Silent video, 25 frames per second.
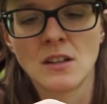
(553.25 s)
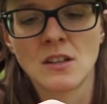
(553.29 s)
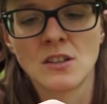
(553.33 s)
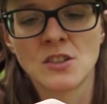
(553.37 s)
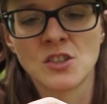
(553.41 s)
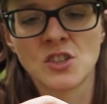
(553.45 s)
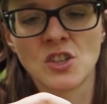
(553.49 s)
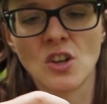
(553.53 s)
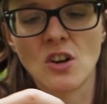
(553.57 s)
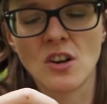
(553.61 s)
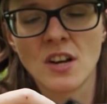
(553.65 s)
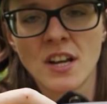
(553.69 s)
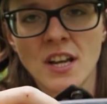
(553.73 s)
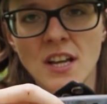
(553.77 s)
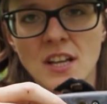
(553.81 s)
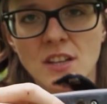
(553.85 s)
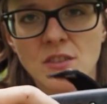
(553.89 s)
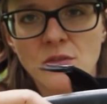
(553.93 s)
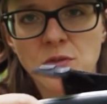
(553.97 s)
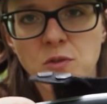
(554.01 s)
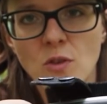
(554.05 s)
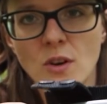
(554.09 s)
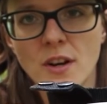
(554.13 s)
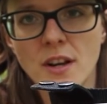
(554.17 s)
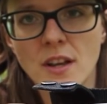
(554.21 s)
socket
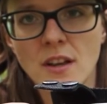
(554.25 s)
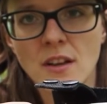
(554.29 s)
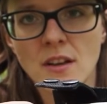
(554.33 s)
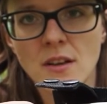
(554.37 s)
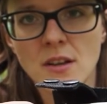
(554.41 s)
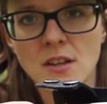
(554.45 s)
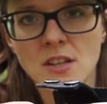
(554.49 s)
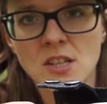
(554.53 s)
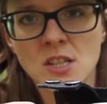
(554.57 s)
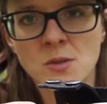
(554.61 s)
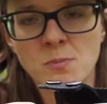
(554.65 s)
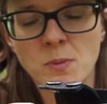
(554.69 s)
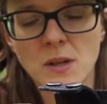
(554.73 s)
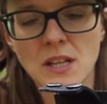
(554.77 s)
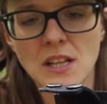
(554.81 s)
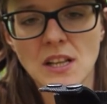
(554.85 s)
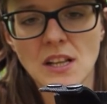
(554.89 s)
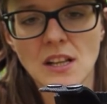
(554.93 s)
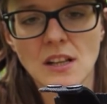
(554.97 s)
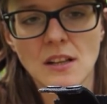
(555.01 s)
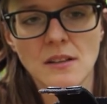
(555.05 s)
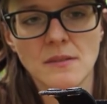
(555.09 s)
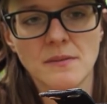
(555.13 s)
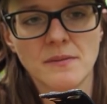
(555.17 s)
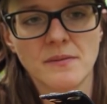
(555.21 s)
for the spindle.